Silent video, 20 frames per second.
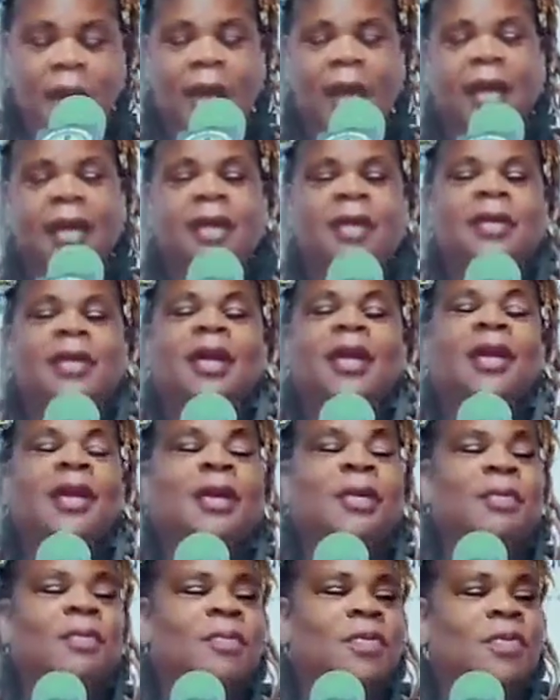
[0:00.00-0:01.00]
I
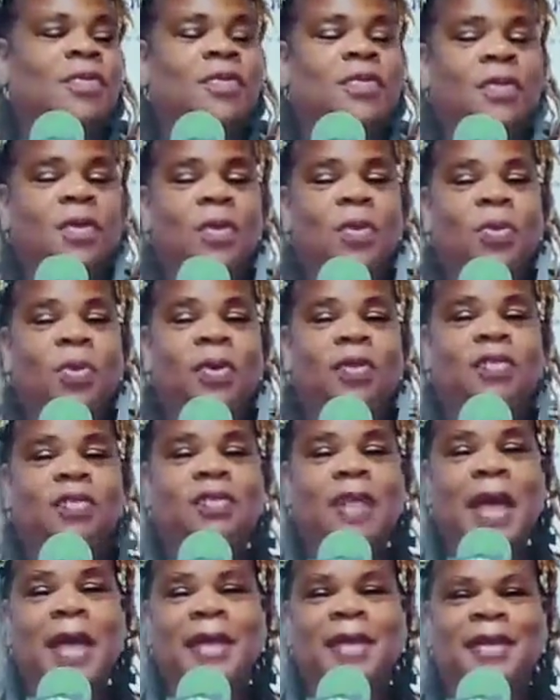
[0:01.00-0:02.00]
am so
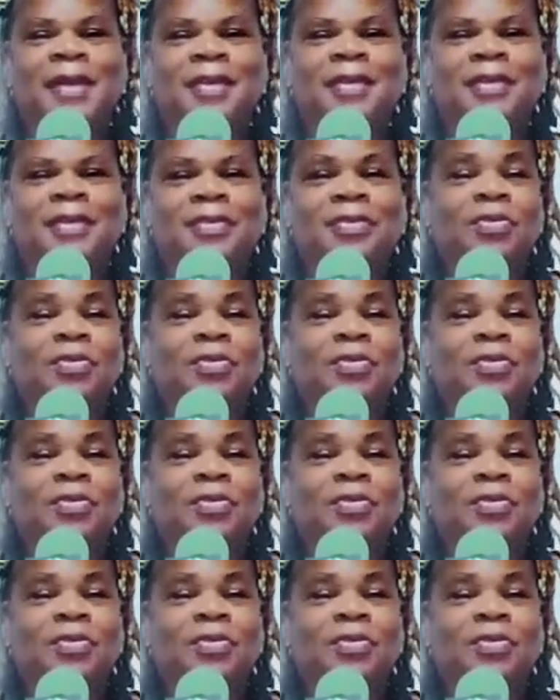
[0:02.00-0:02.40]
excited